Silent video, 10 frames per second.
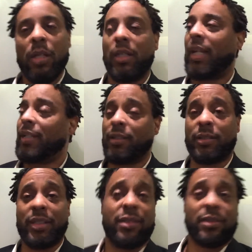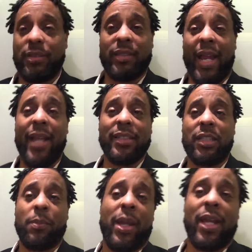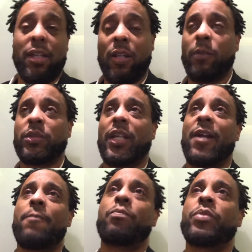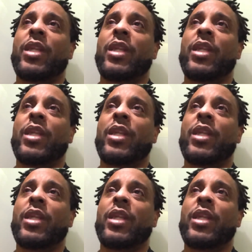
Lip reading: They just dancing, man. You know what I'm saying?